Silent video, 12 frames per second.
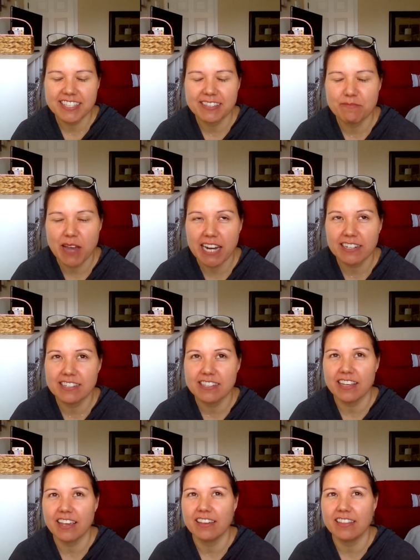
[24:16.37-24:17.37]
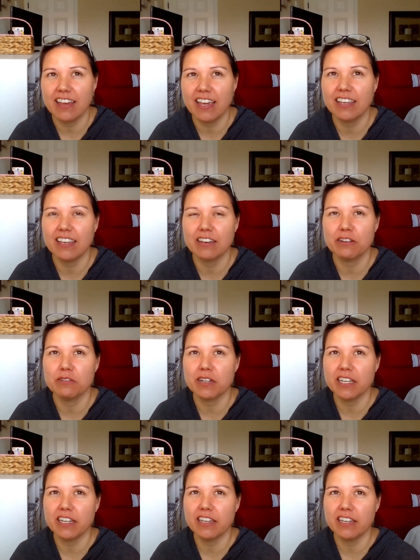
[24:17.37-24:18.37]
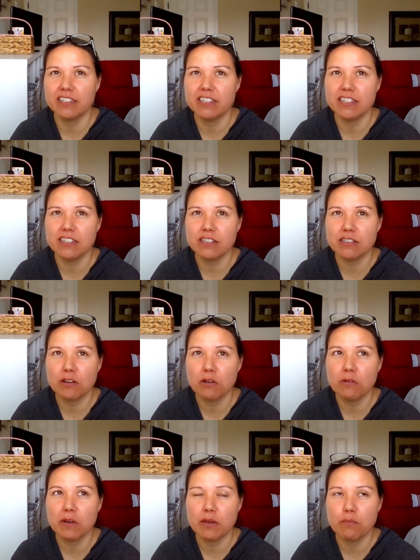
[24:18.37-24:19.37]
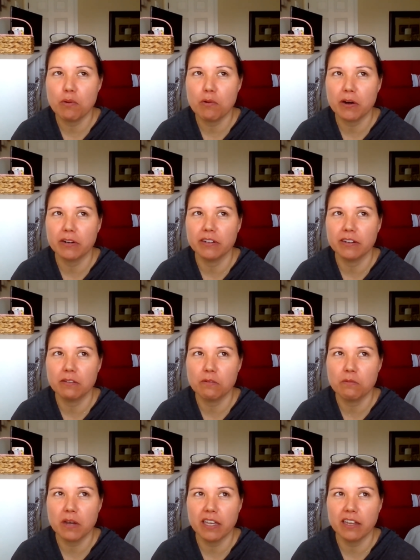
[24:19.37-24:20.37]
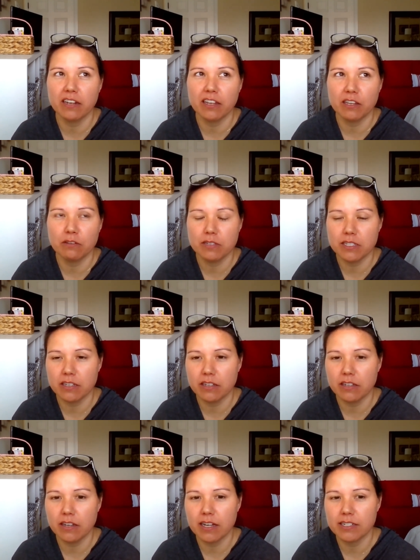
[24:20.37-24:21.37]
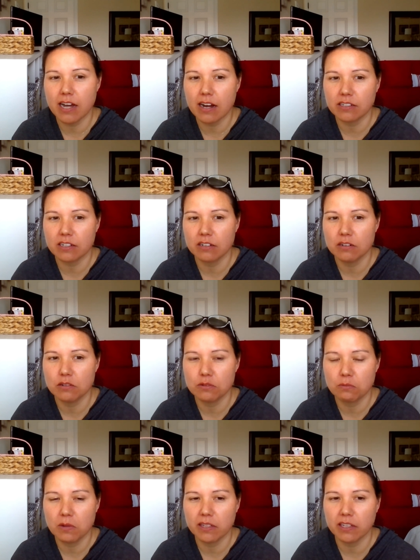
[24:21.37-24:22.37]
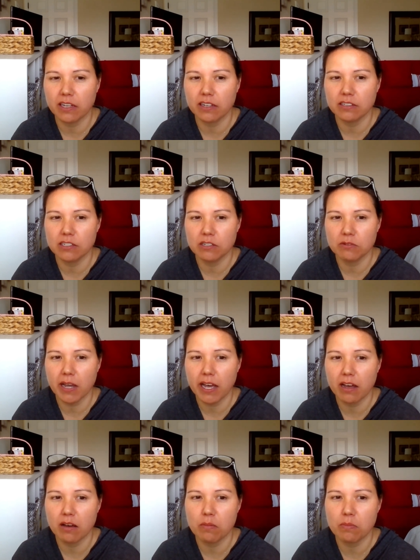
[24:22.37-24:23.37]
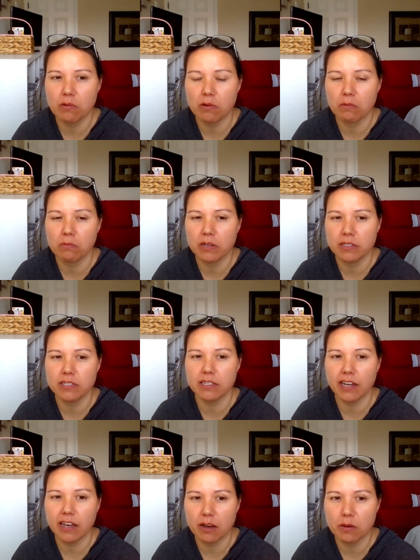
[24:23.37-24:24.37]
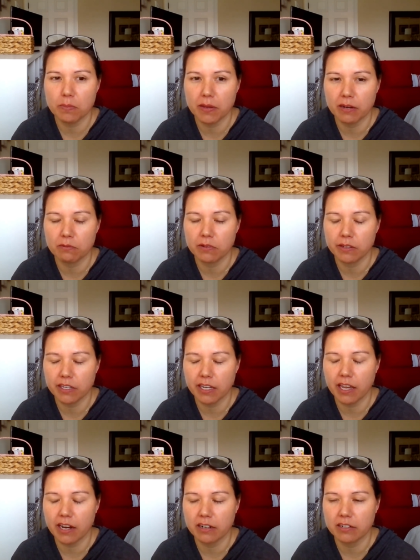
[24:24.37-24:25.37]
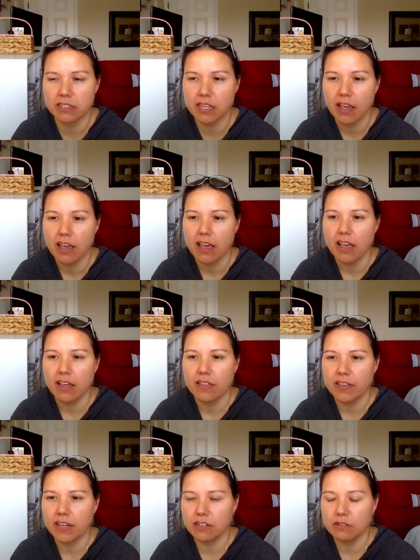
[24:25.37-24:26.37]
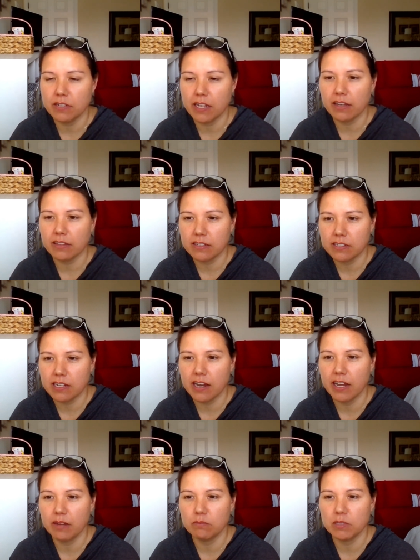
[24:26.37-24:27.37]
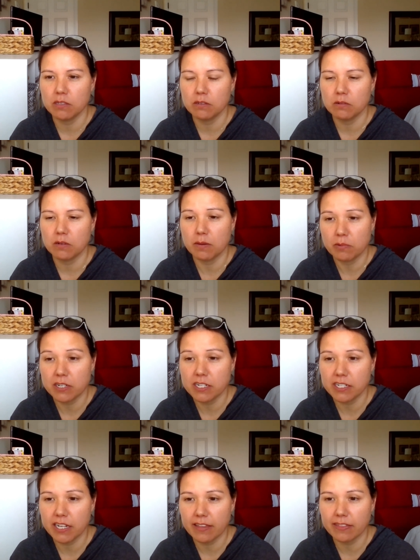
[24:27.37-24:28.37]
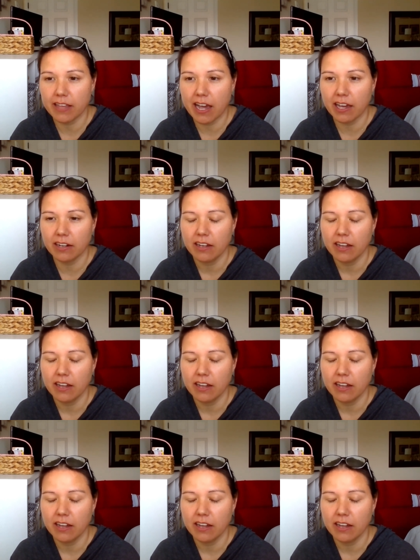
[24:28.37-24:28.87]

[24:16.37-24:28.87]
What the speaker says: back to saying thank you. It's just so important when you see a doctor who's willing to help or wants to help and really cares that you take the time to appreciate that.